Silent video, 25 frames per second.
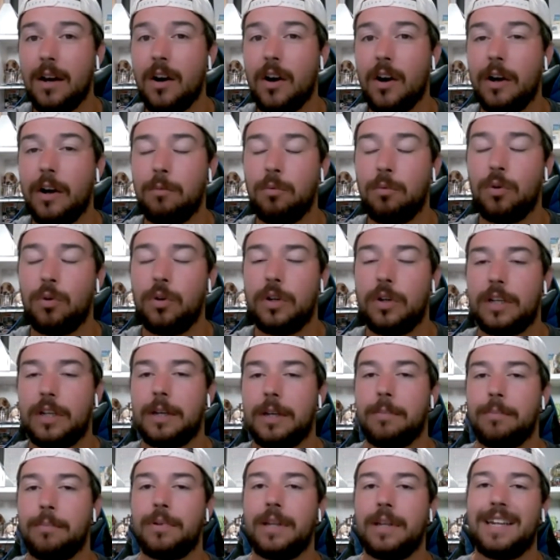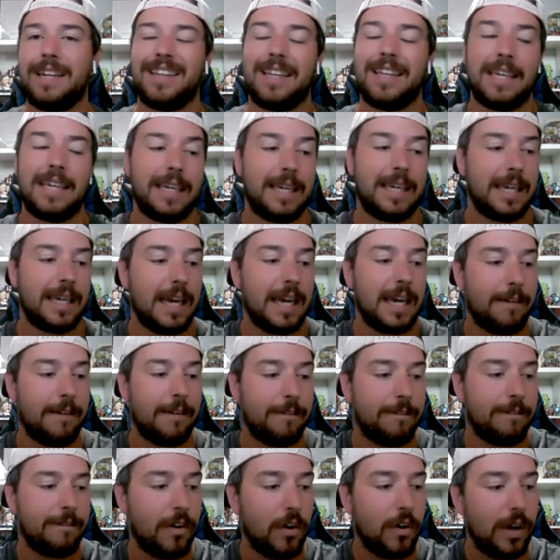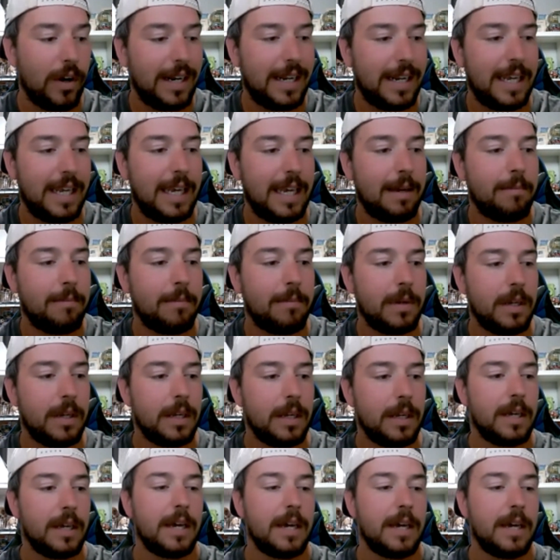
I would completely avoid him.